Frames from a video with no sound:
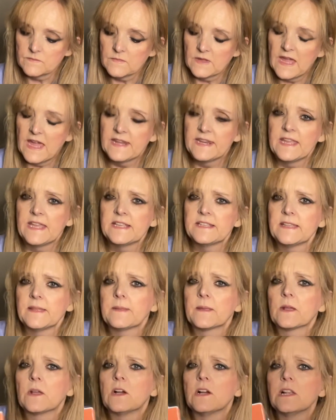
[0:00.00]
And it is in
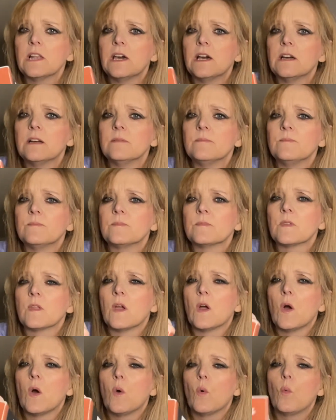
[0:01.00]
the colour
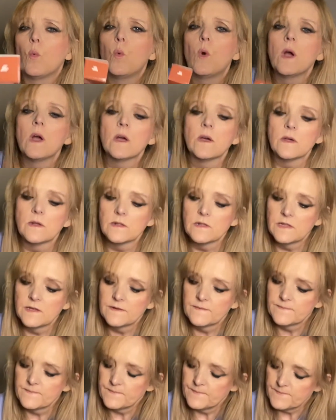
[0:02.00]
Whirl.
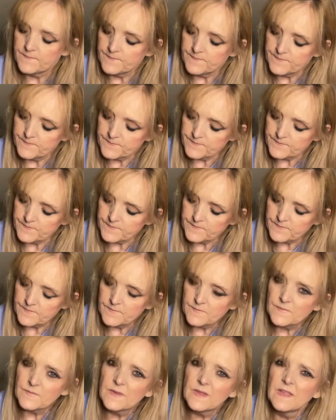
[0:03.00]

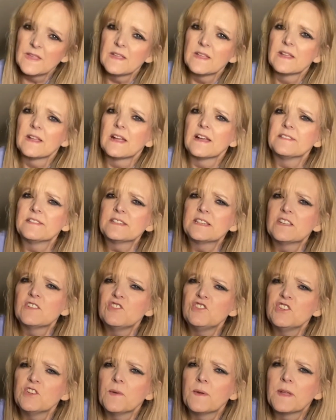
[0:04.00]
I think it's
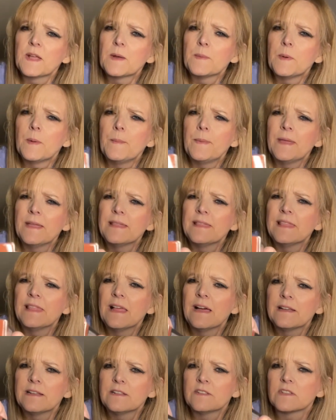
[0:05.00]
showing up a bit
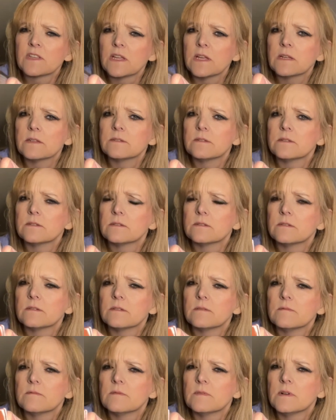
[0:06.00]
lighter
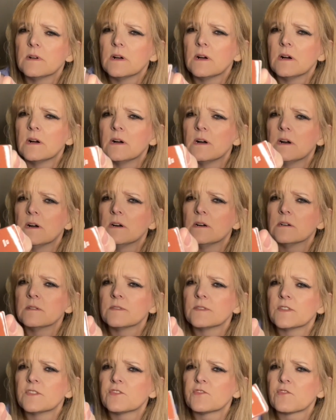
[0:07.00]

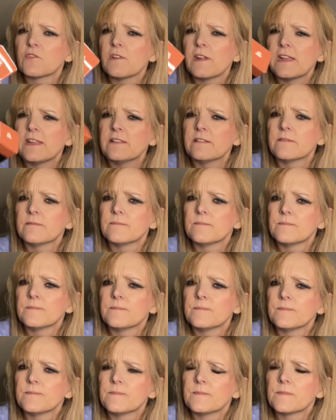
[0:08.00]
on the screen.
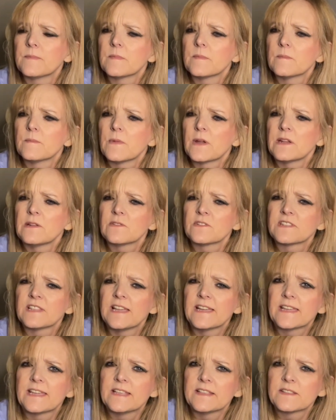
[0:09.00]
It looks
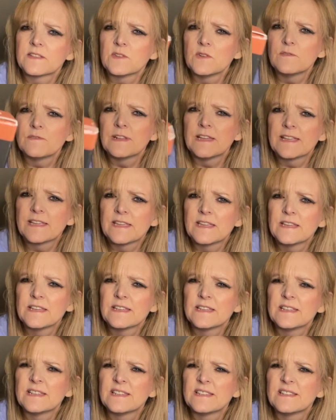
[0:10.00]
like it's sort of like
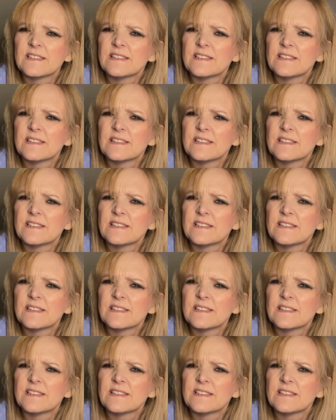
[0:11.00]
a